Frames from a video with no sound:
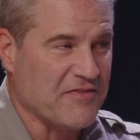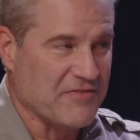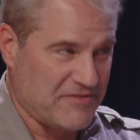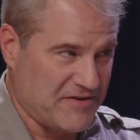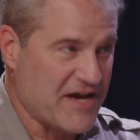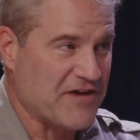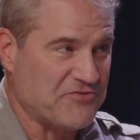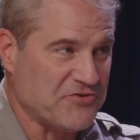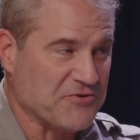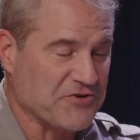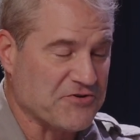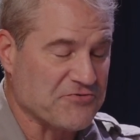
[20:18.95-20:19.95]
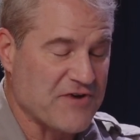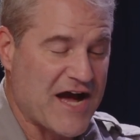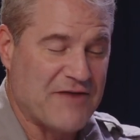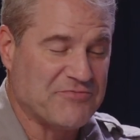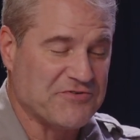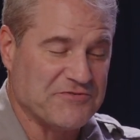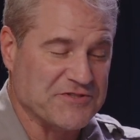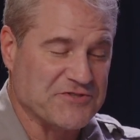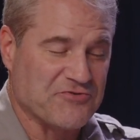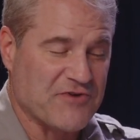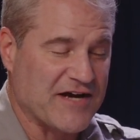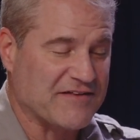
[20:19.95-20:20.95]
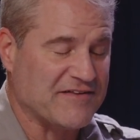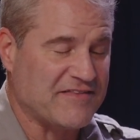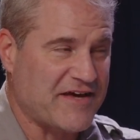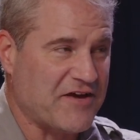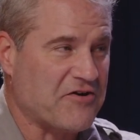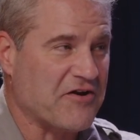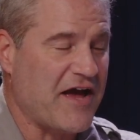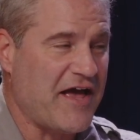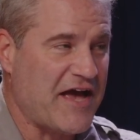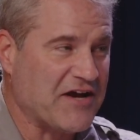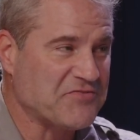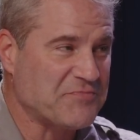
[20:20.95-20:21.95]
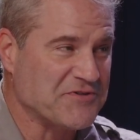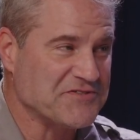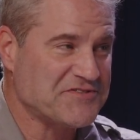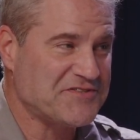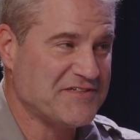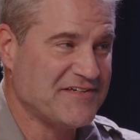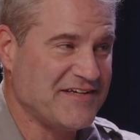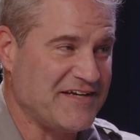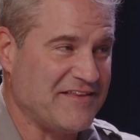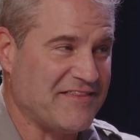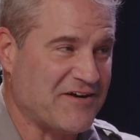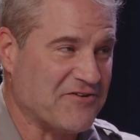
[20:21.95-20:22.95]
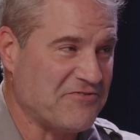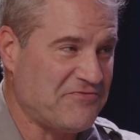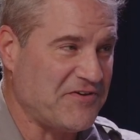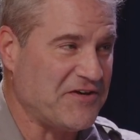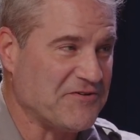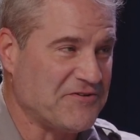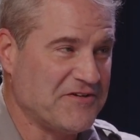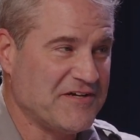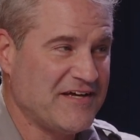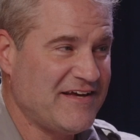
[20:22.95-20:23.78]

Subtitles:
yes, you are absolutely correct that they are experts in their field,